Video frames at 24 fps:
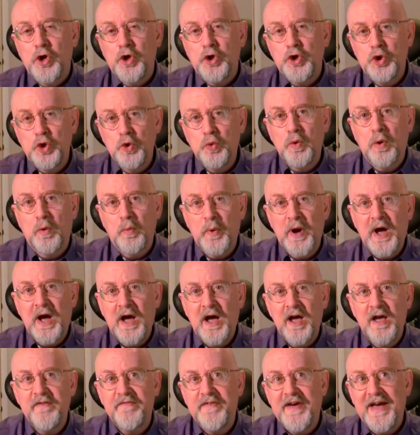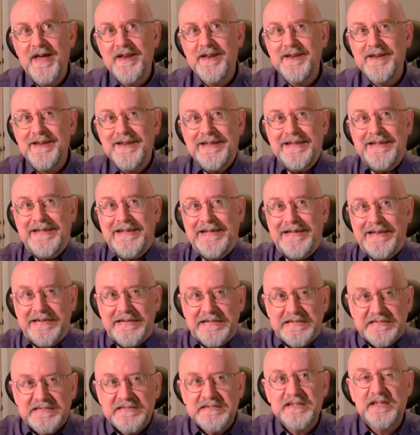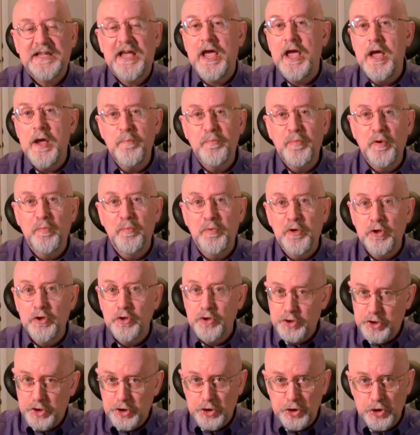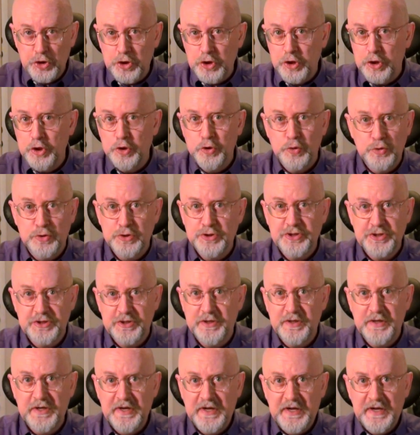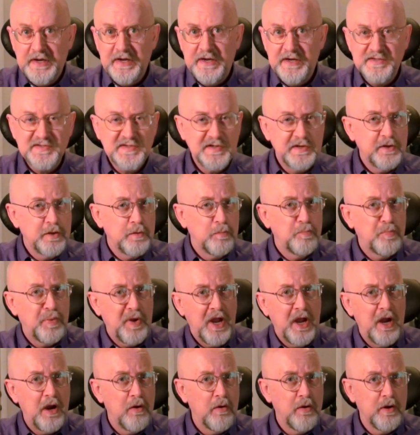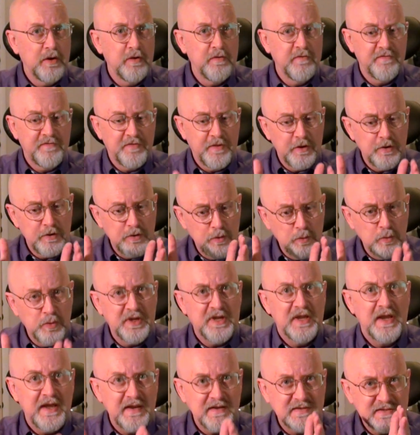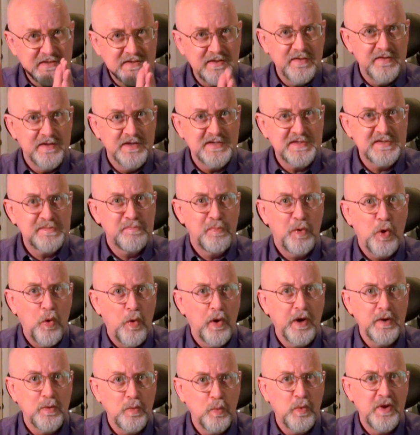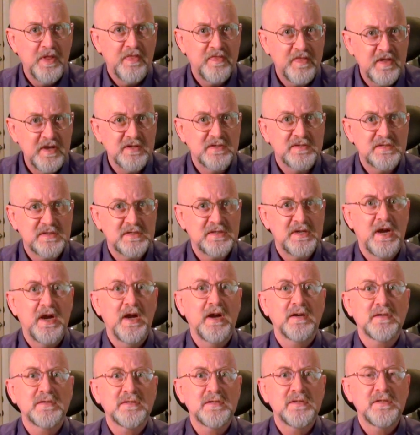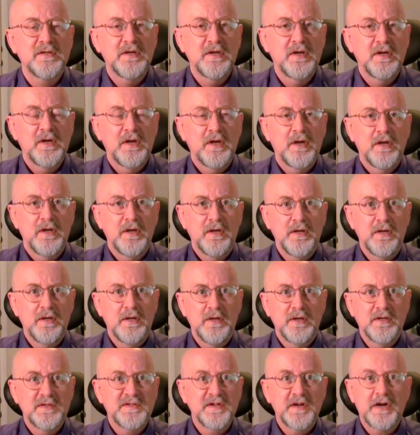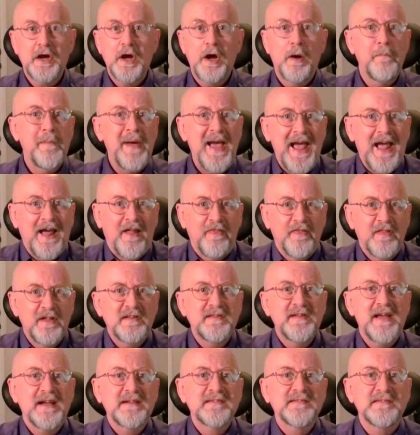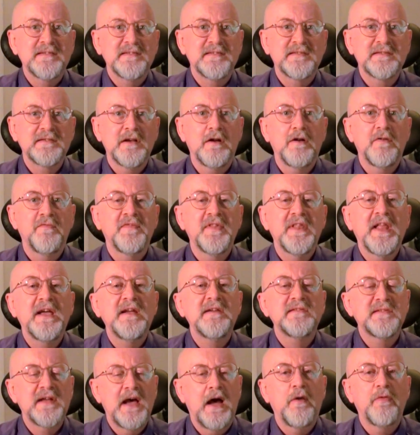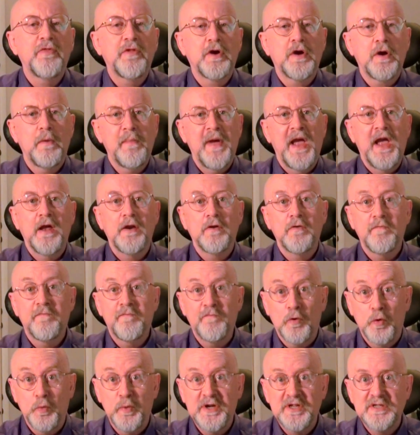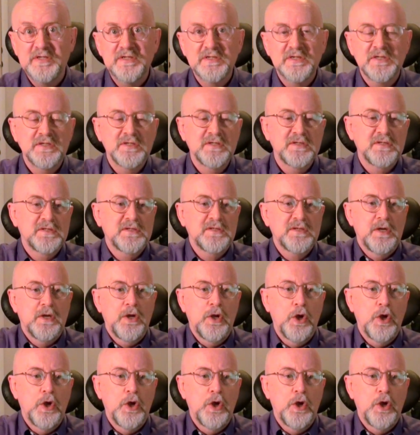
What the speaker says: you arrive at an inescapable conclusion. It's an imperative that you get to this point with this text. It's a command. The text itself lays out the command. For instance,